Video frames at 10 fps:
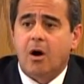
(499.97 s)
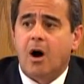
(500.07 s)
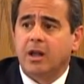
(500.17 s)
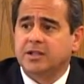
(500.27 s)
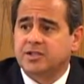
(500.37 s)

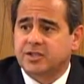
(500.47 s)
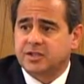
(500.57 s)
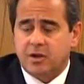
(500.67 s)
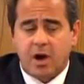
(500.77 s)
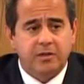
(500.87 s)
all
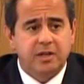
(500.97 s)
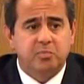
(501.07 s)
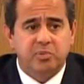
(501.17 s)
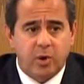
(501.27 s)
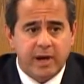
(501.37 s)
the
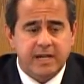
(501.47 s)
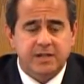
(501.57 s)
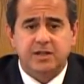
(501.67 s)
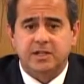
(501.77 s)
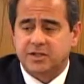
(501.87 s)

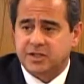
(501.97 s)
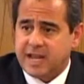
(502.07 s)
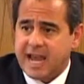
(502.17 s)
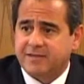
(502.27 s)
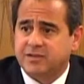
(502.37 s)
employees and
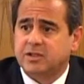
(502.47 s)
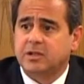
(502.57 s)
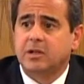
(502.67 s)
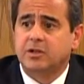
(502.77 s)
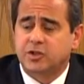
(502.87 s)
staffs,
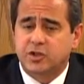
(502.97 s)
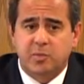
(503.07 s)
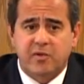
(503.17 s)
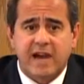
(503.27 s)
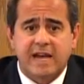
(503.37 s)

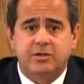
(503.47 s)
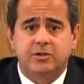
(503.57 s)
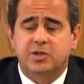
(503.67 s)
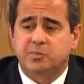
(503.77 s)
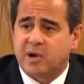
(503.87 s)

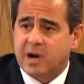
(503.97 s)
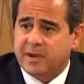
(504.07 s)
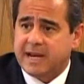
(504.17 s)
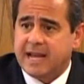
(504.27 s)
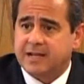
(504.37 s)
supervisors,
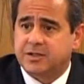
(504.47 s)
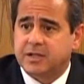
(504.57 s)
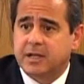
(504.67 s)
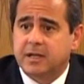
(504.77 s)
department heads,